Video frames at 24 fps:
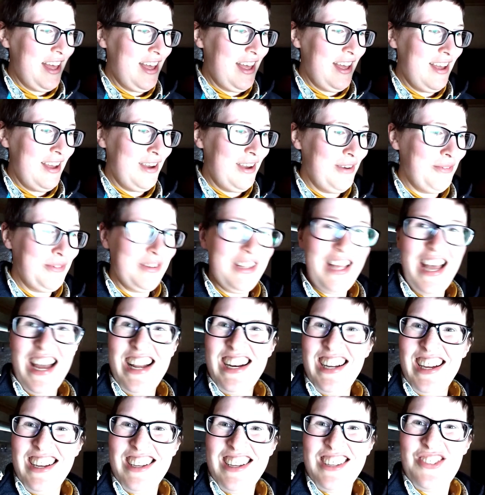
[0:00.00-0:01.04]
uh, we'll get a
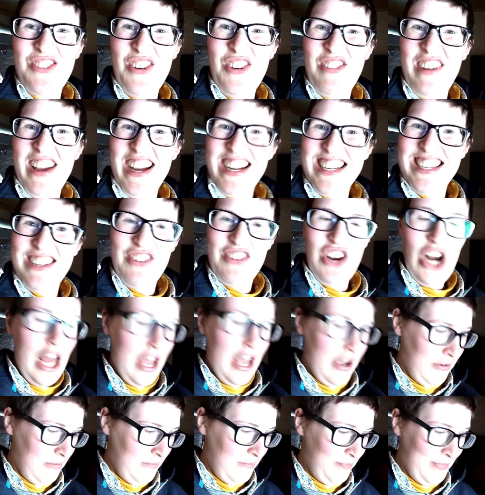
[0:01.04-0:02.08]
nice reflective
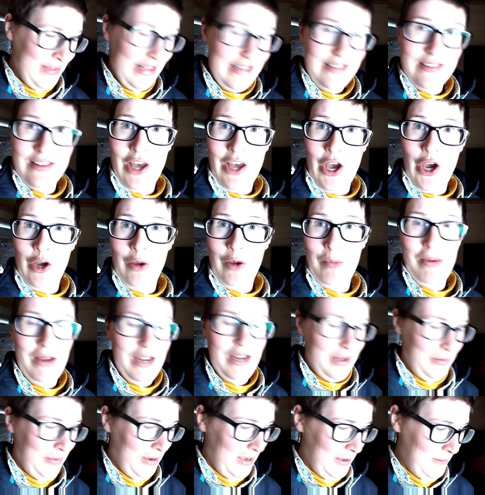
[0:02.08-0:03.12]
glow that's the hope
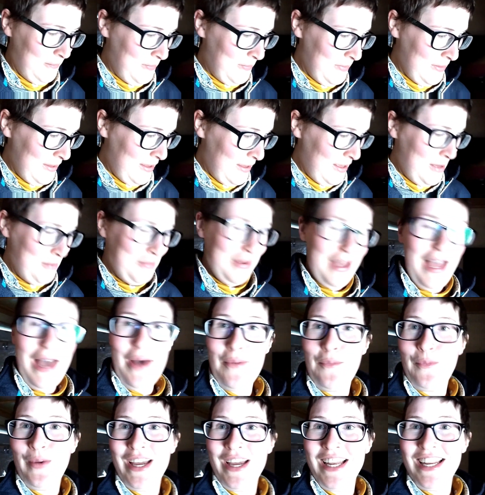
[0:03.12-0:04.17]
anyway but
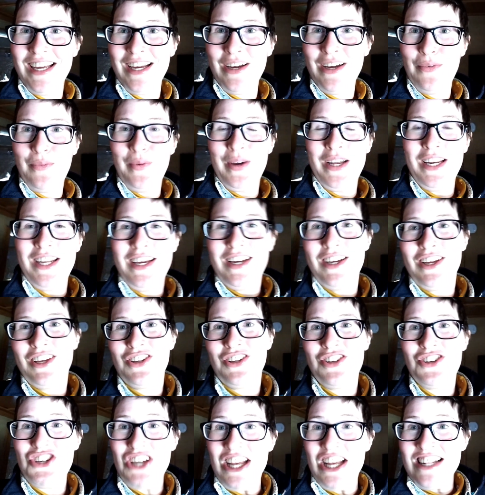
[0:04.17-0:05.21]
yeah, we're gonna we're gonna
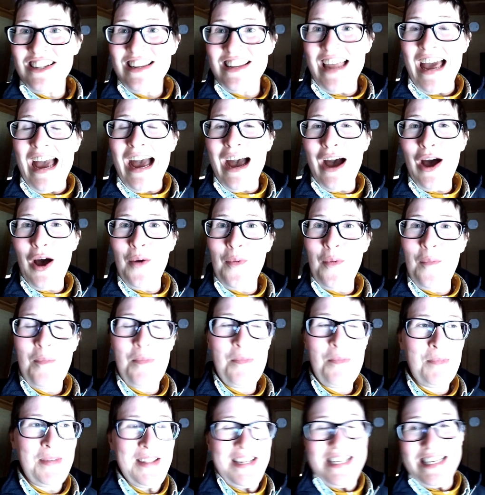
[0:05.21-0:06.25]
chill now.
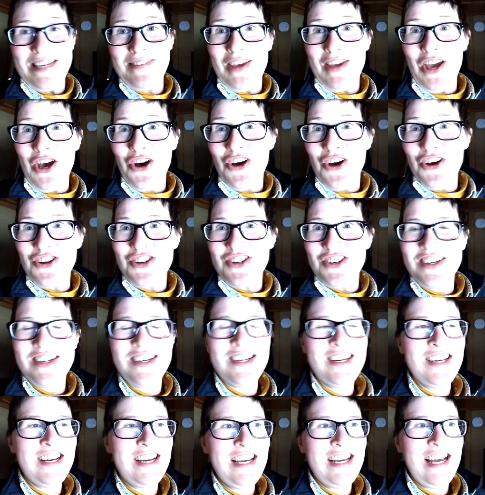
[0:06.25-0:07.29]
Put the TV on.
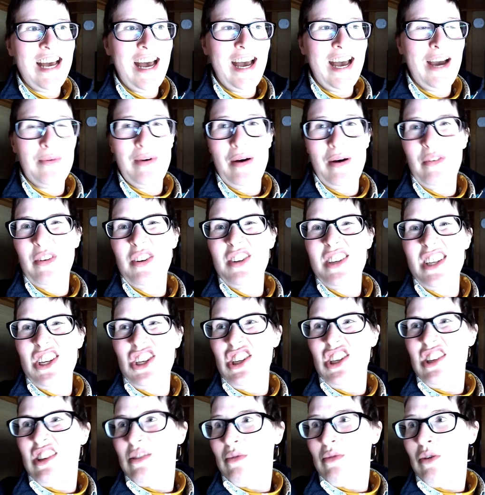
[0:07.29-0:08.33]
Uh, well, we've got
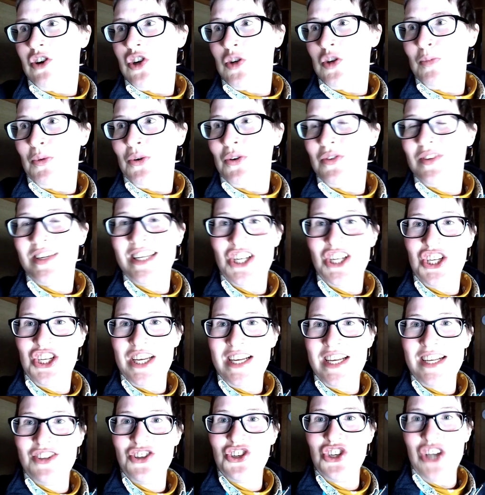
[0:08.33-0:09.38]
dishes to wash, but
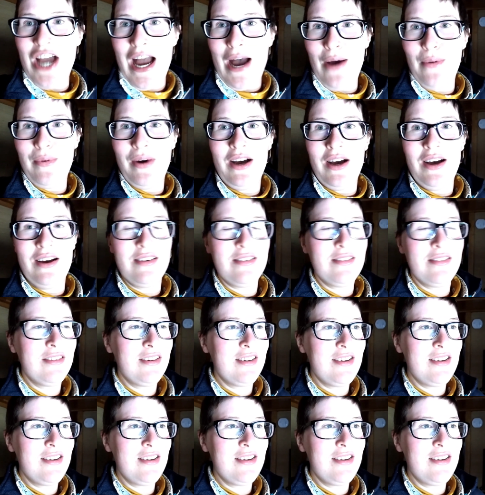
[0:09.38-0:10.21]
dishes, shower,